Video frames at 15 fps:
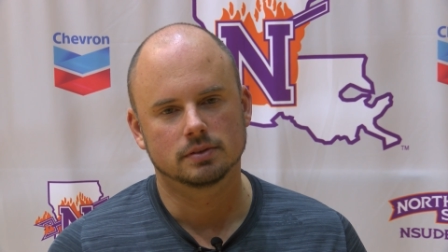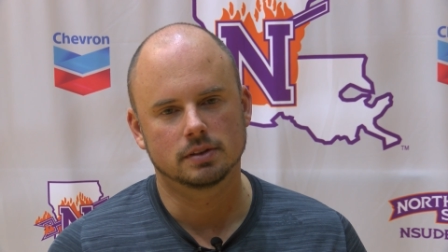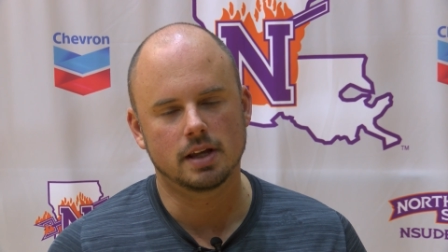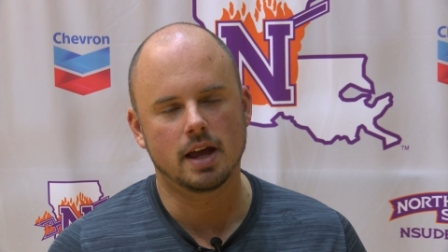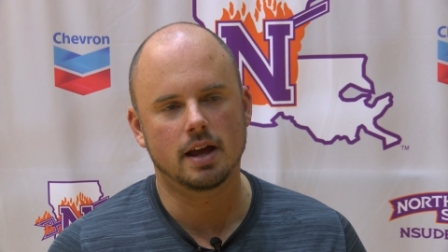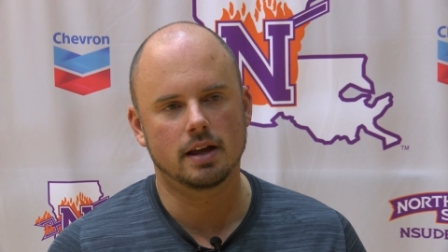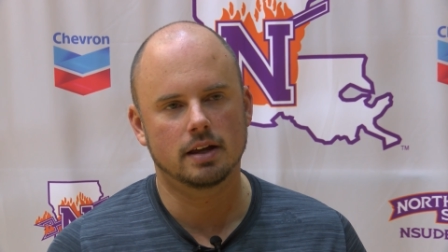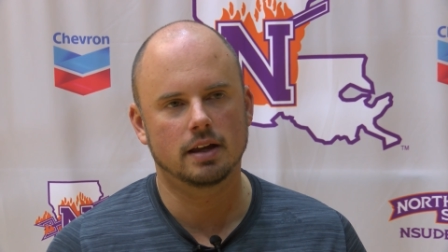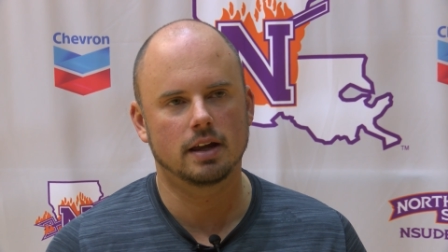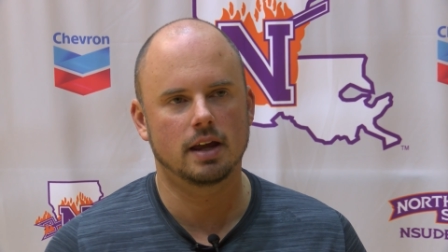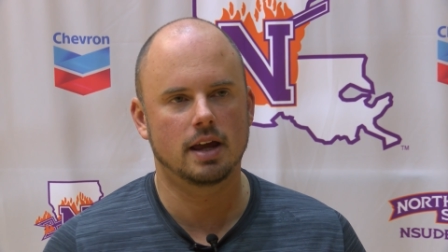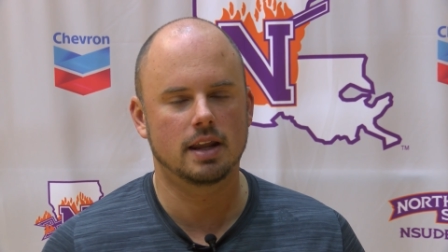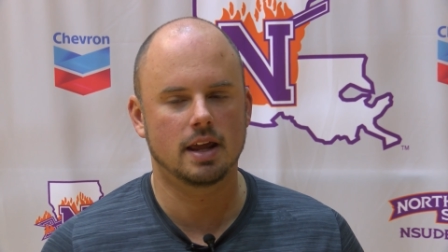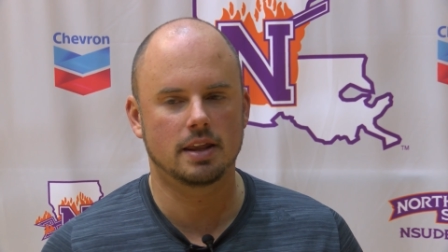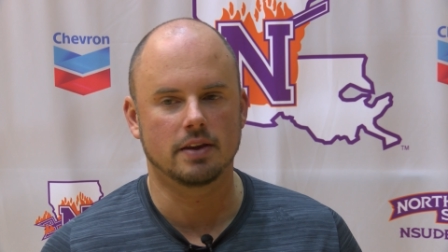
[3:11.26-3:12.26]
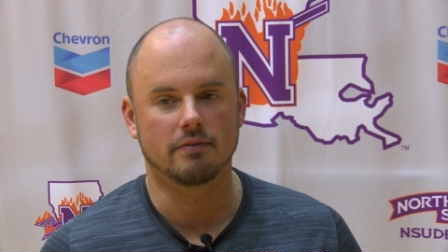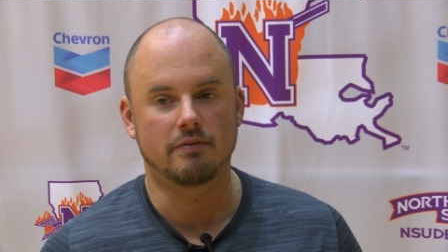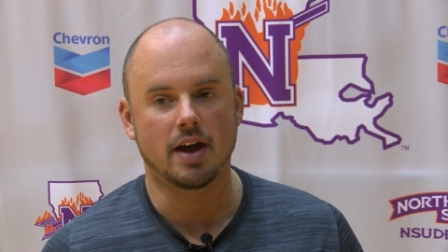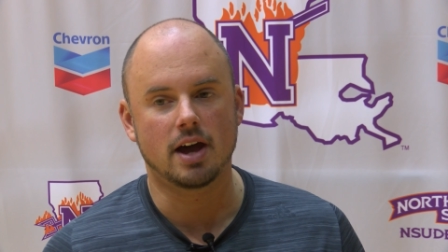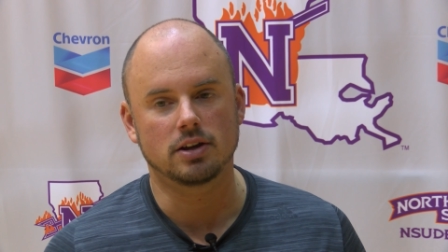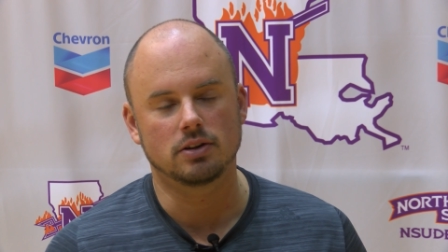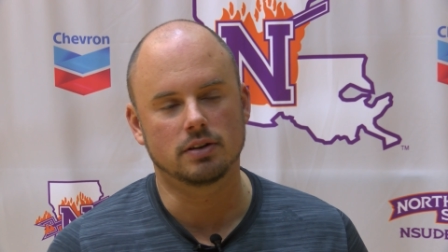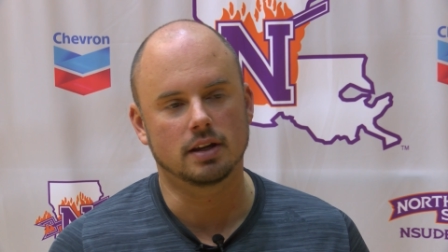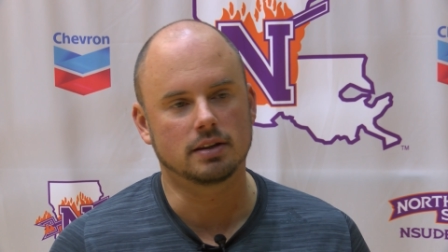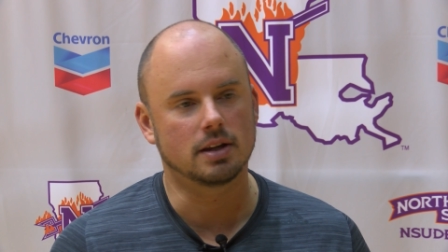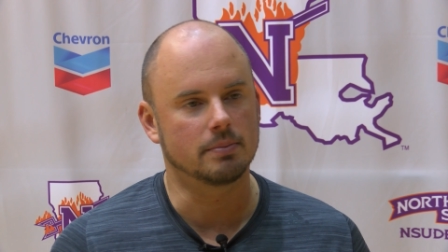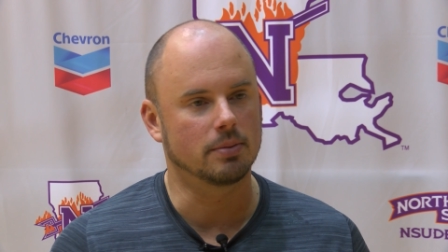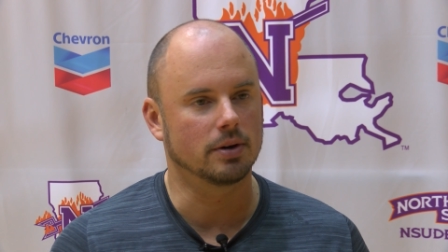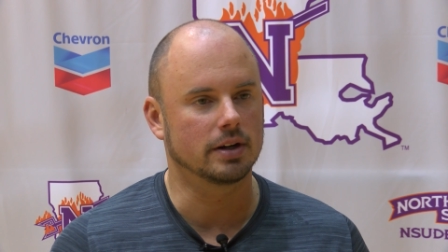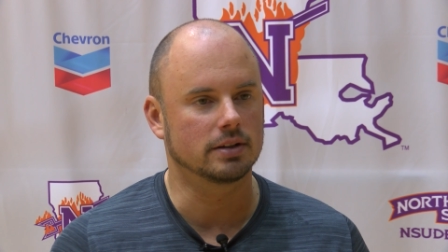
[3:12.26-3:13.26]
Yeah, and, and, the value that they
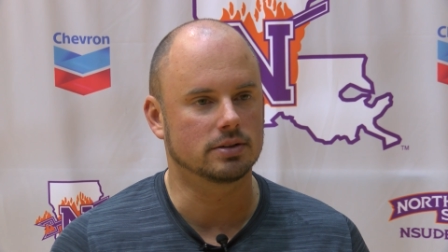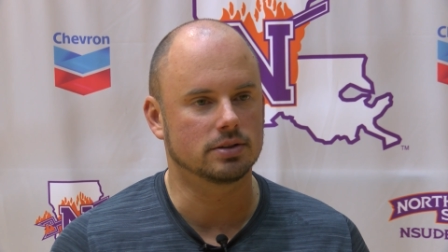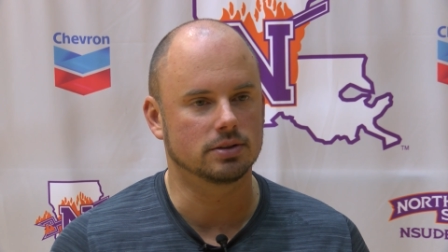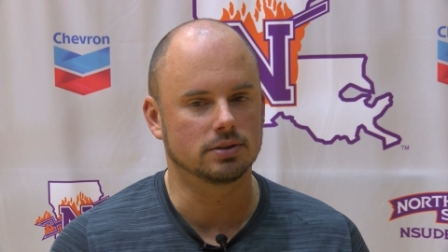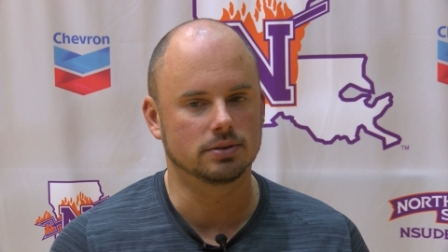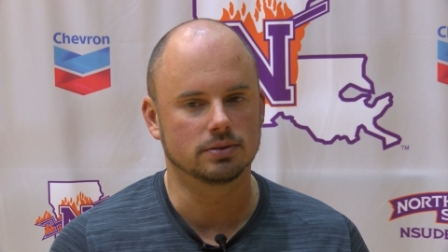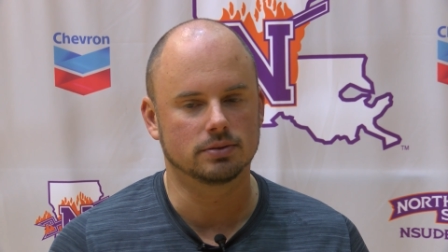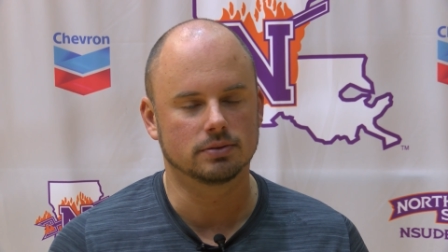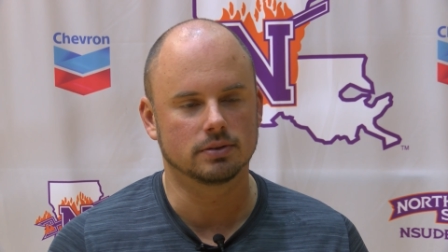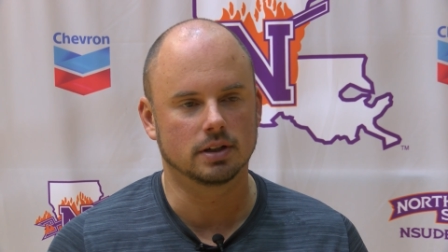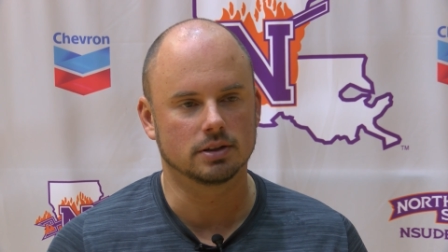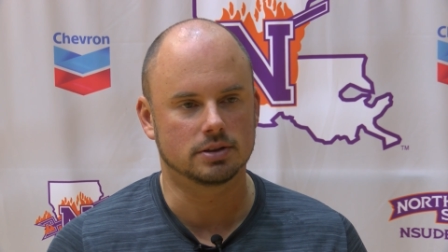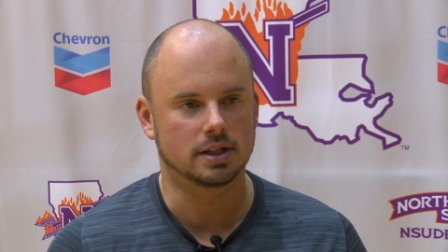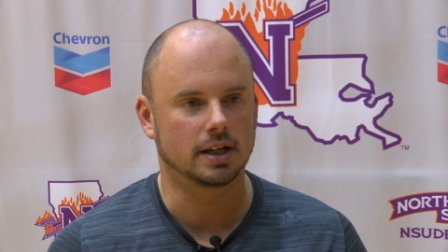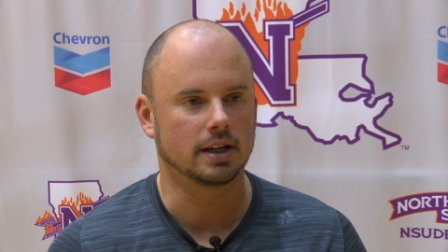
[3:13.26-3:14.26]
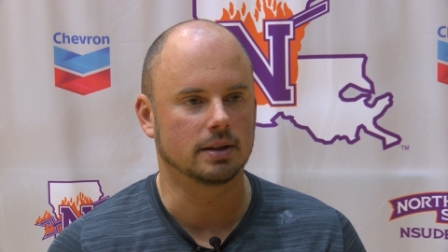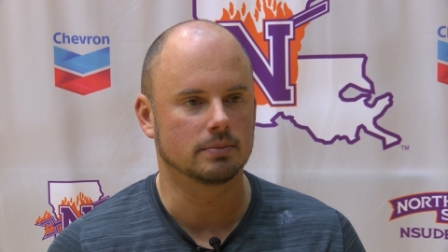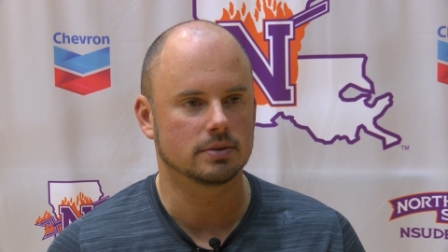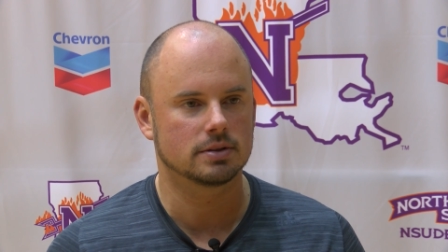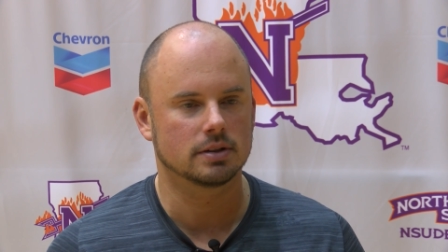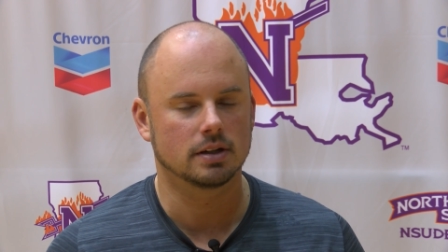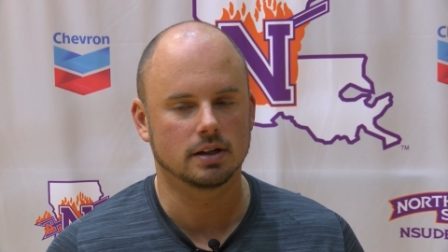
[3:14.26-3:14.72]
bring to their teams.